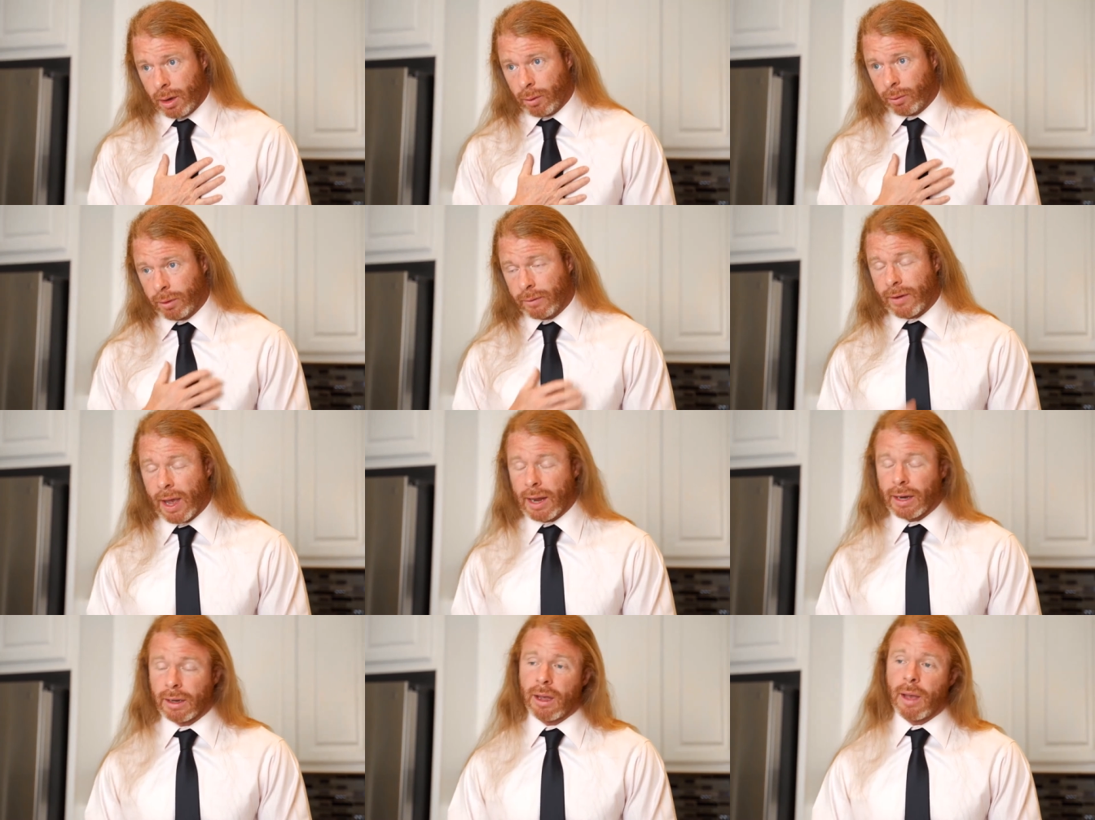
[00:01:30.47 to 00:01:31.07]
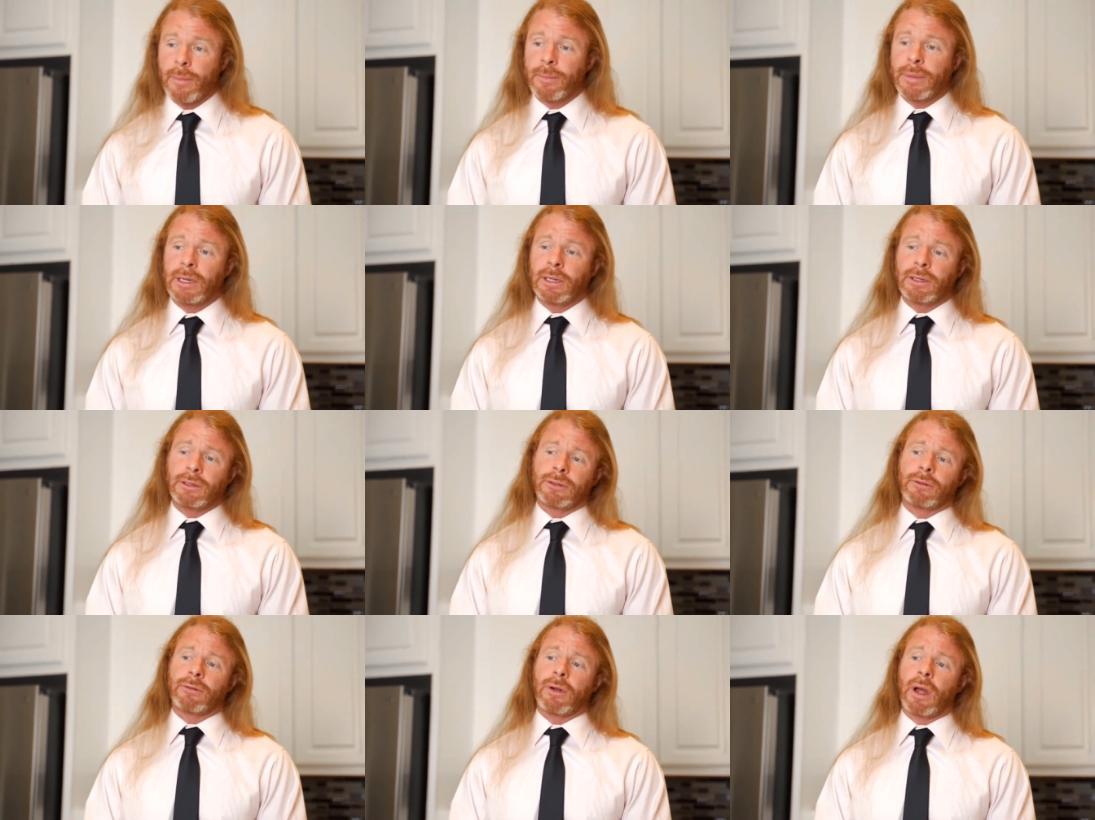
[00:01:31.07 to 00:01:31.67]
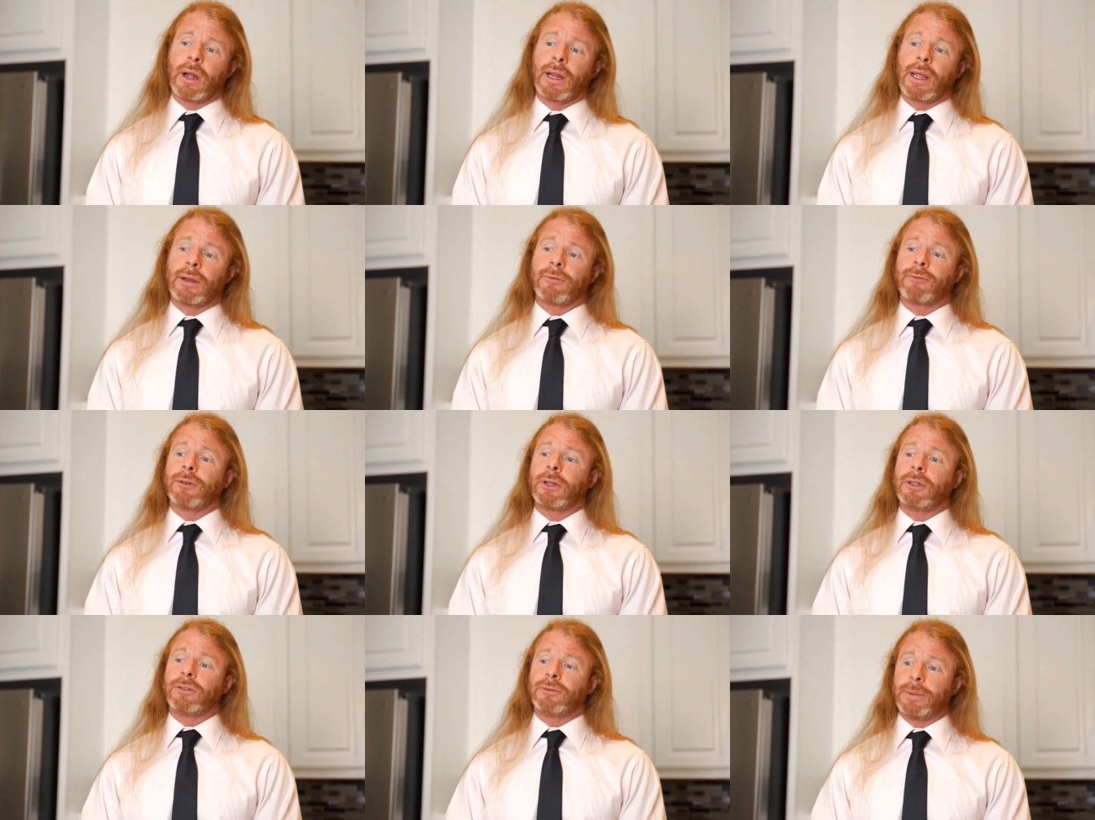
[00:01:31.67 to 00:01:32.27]
We've got a company to run and
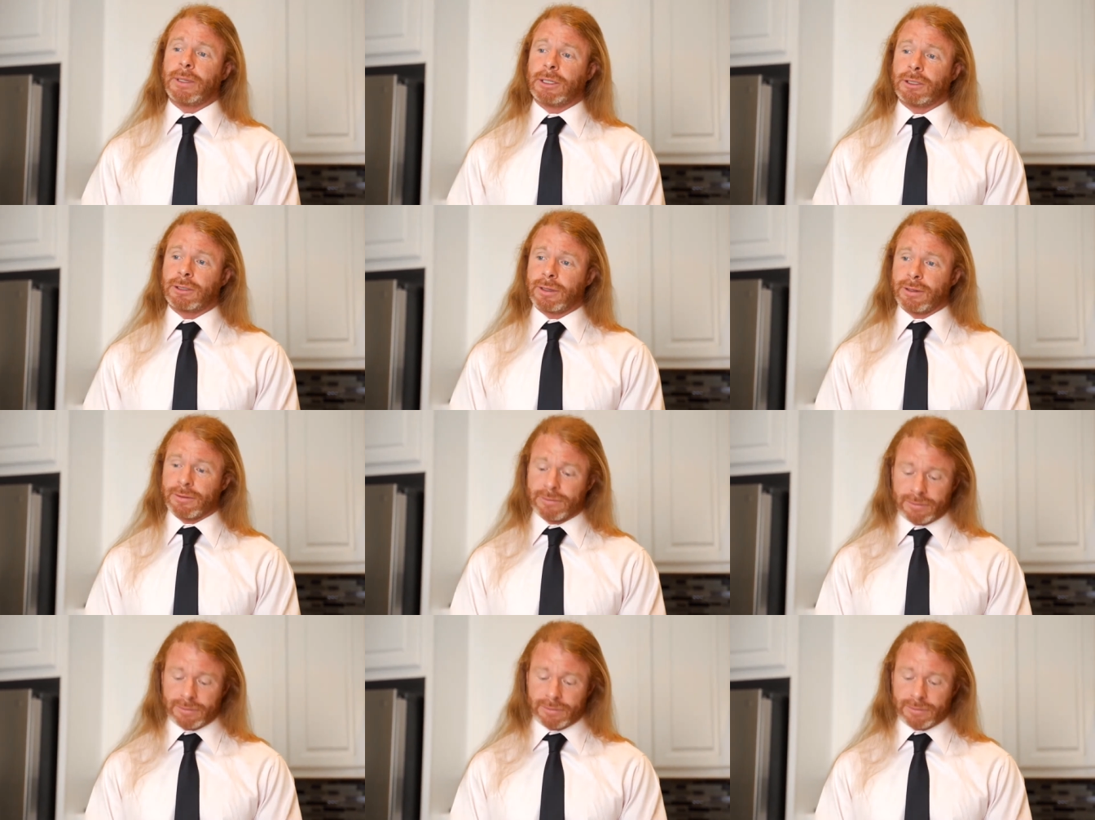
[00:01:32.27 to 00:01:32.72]
free speech to